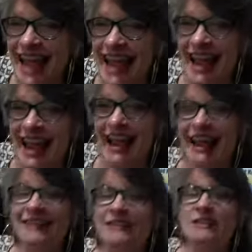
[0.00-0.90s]

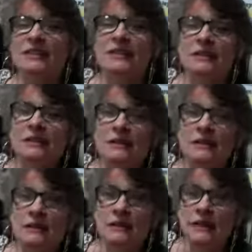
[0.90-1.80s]
and
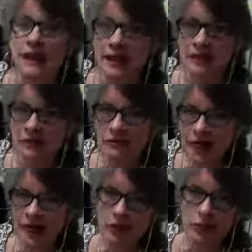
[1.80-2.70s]
get
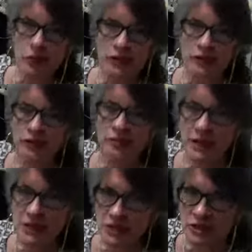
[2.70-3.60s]
valuable
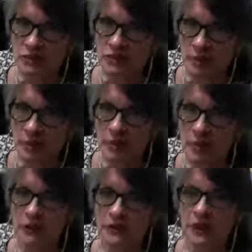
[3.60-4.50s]
information from a
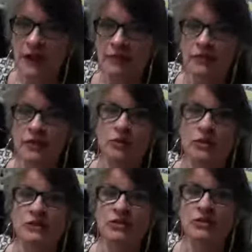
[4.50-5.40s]
book that I feel
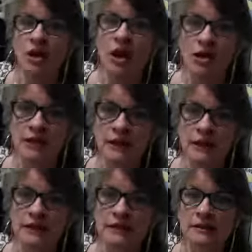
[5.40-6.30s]
really
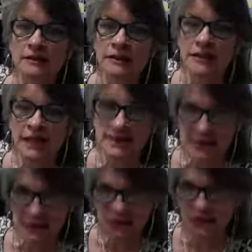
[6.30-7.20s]
strongly
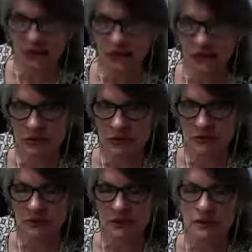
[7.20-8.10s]
connected to.
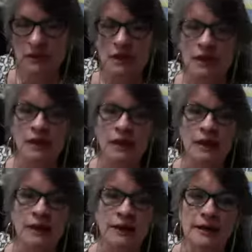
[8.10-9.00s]

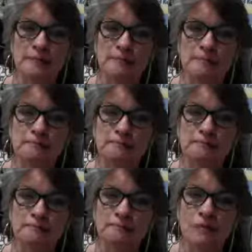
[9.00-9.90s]
Um,
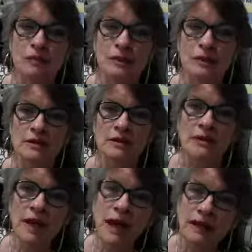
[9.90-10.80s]
so,
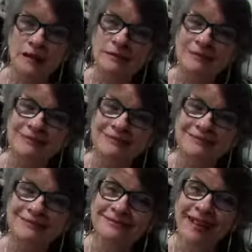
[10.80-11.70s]
yeah,
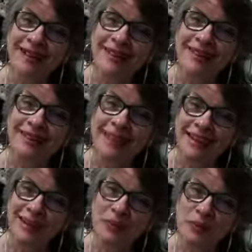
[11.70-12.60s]

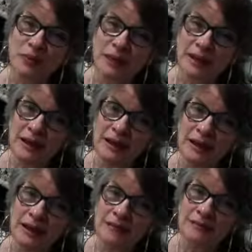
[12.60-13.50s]
thank you for being
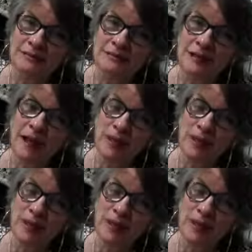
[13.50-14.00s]
here. I